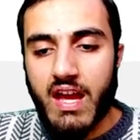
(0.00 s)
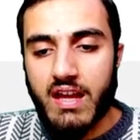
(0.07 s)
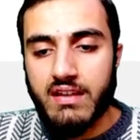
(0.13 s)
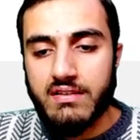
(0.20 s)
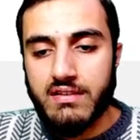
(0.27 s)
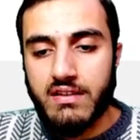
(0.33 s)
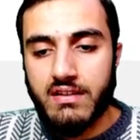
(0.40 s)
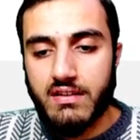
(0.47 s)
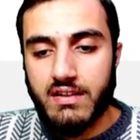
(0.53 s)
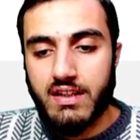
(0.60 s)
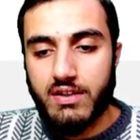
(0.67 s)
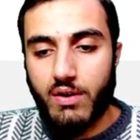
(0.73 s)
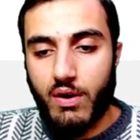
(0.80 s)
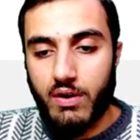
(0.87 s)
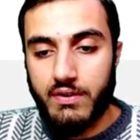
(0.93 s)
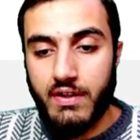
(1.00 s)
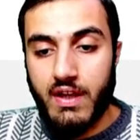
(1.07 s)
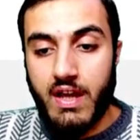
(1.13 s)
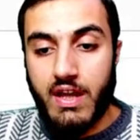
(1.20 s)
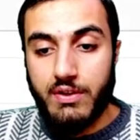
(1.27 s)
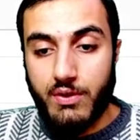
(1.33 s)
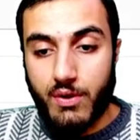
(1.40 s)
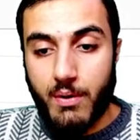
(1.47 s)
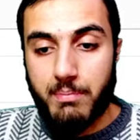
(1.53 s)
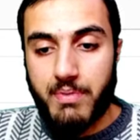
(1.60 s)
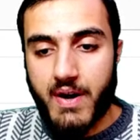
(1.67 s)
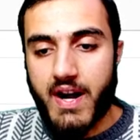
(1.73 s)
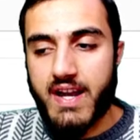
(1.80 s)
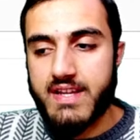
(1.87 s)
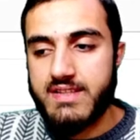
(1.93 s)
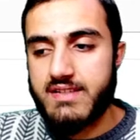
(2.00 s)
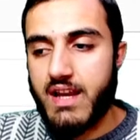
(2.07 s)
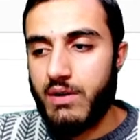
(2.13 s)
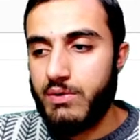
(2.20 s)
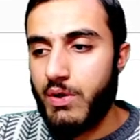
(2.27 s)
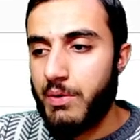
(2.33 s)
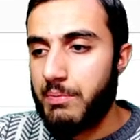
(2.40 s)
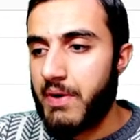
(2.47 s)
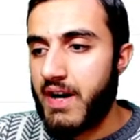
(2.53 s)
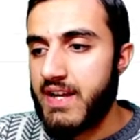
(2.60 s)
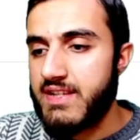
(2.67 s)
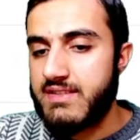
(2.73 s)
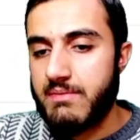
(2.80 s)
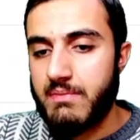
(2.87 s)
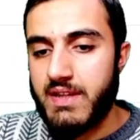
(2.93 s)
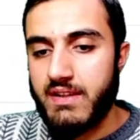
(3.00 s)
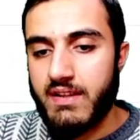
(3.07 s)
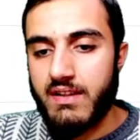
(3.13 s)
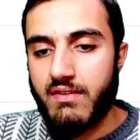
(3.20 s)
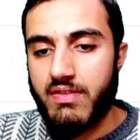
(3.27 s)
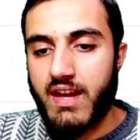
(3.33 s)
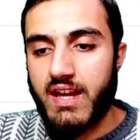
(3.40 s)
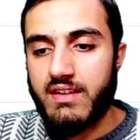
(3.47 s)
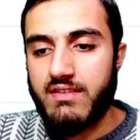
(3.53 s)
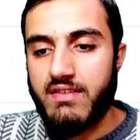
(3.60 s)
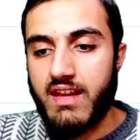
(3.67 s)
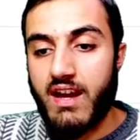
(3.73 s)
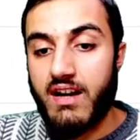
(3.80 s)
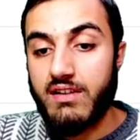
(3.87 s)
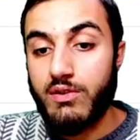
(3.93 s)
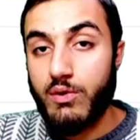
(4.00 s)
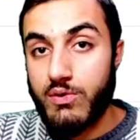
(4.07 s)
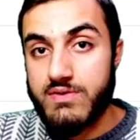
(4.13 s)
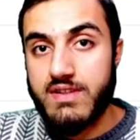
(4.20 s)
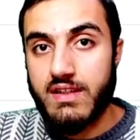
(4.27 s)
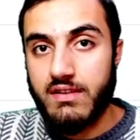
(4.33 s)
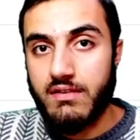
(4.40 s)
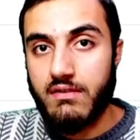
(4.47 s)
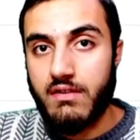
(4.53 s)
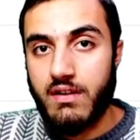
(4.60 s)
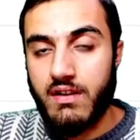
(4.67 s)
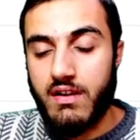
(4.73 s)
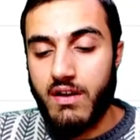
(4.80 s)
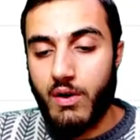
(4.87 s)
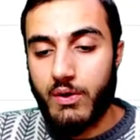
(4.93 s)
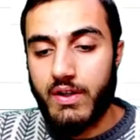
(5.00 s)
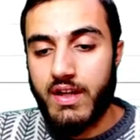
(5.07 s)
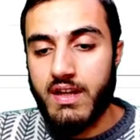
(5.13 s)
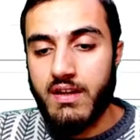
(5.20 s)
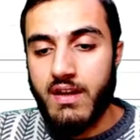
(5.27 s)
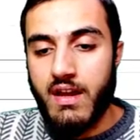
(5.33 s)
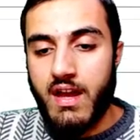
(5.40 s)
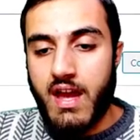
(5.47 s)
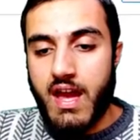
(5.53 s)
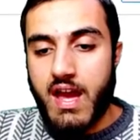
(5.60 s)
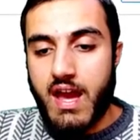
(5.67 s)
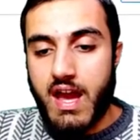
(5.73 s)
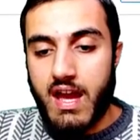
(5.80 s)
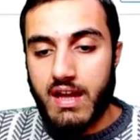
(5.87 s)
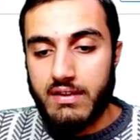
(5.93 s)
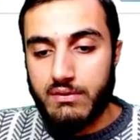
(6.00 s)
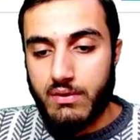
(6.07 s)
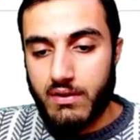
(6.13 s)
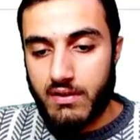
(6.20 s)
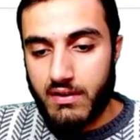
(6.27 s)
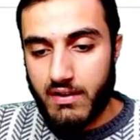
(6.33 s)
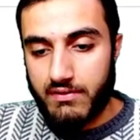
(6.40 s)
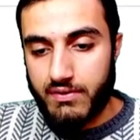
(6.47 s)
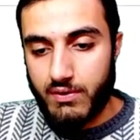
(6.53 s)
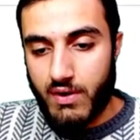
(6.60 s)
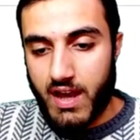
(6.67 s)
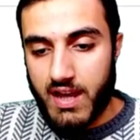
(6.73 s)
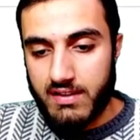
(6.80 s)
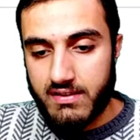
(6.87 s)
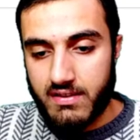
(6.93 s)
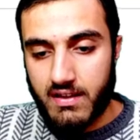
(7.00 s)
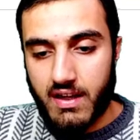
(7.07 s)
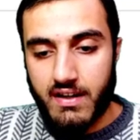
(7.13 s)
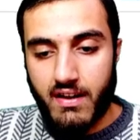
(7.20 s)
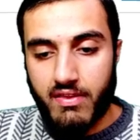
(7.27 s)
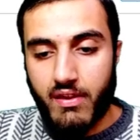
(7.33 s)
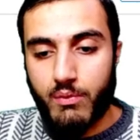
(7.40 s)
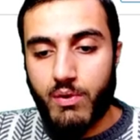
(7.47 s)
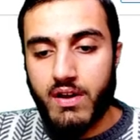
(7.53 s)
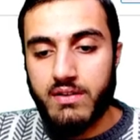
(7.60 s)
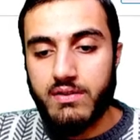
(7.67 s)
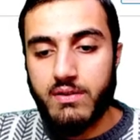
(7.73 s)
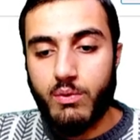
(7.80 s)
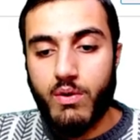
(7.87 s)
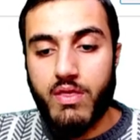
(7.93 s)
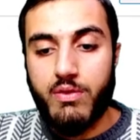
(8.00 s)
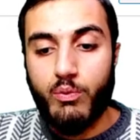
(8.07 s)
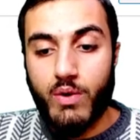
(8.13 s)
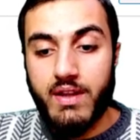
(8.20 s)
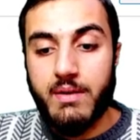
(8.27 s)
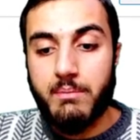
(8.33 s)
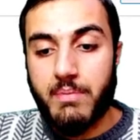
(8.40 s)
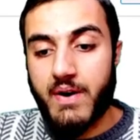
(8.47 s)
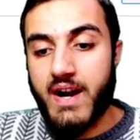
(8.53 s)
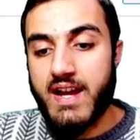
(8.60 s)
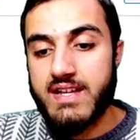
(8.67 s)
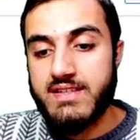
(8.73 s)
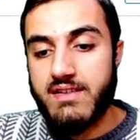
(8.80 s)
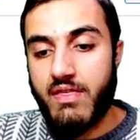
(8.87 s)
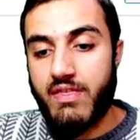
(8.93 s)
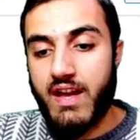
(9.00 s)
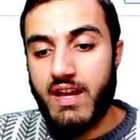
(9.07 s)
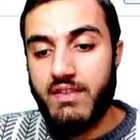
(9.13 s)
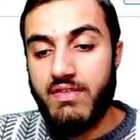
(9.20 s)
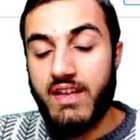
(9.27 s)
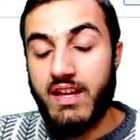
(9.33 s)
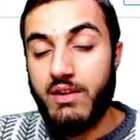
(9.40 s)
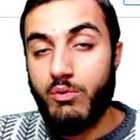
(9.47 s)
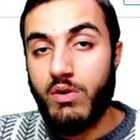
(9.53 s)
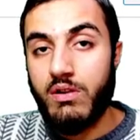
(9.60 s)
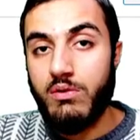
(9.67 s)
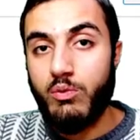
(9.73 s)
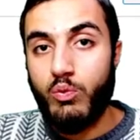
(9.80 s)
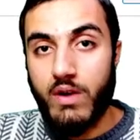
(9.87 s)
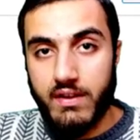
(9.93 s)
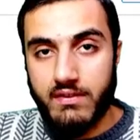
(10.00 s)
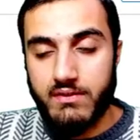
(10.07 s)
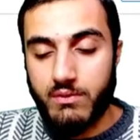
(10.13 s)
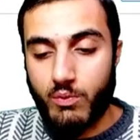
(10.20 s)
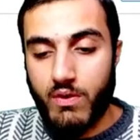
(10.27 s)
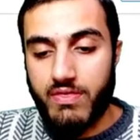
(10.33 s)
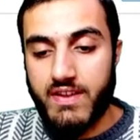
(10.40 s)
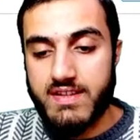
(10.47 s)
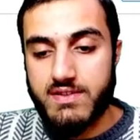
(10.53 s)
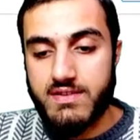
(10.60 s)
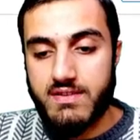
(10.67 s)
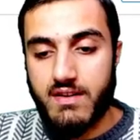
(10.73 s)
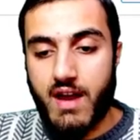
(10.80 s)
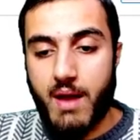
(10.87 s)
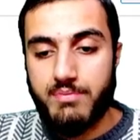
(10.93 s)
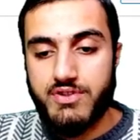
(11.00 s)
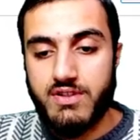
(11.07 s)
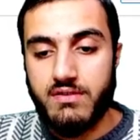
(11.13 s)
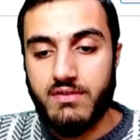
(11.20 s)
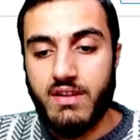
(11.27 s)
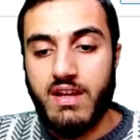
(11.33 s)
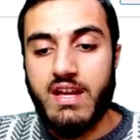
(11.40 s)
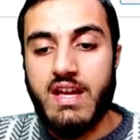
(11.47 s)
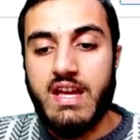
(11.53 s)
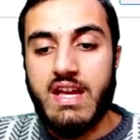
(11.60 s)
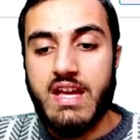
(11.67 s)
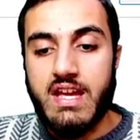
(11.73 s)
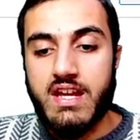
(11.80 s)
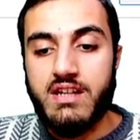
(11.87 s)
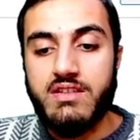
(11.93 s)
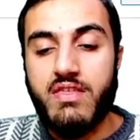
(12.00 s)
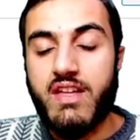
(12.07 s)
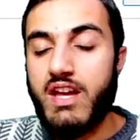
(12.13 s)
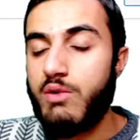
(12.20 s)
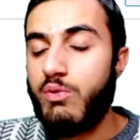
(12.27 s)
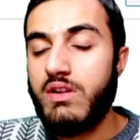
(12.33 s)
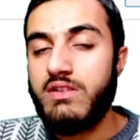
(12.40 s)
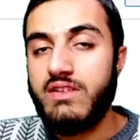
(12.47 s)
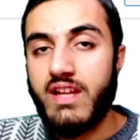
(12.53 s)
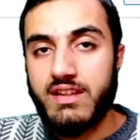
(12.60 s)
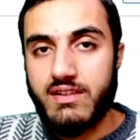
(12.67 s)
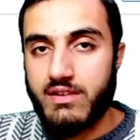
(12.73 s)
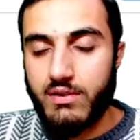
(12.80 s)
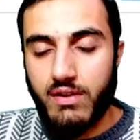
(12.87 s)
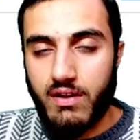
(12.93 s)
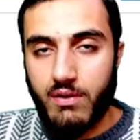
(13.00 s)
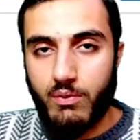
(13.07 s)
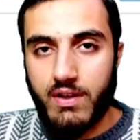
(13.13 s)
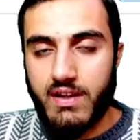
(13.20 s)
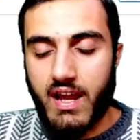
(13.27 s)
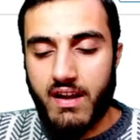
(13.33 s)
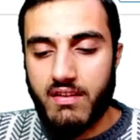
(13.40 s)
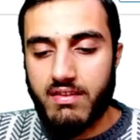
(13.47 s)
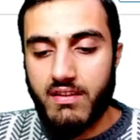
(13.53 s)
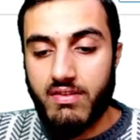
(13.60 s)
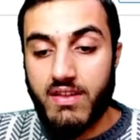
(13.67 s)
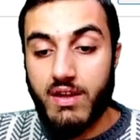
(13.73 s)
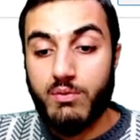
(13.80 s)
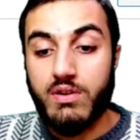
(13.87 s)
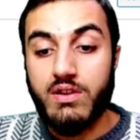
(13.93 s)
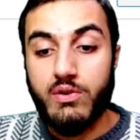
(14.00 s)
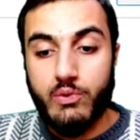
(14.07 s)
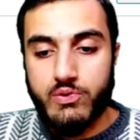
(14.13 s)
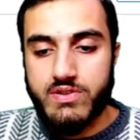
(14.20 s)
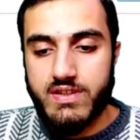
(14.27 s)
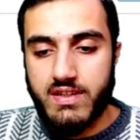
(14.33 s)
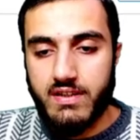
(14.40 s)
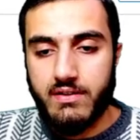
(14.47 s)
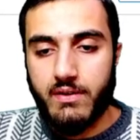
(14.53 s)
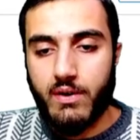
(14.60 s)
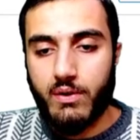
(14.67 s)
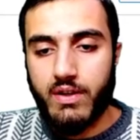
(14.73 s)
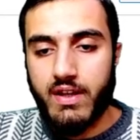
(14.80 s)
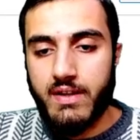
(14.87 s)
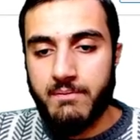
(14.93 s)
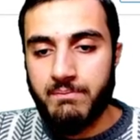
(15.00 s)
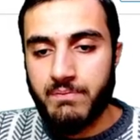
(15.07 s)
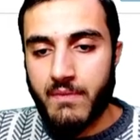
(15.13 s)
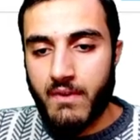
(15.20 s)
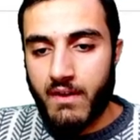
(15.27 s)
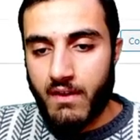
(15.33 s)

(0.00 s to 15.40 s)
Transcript: and click on no prize now no prize meaning that they are losing okay and uh, if you add uh, another one with win prize then they will win with this option here they will not uh, win anything they will lose here okay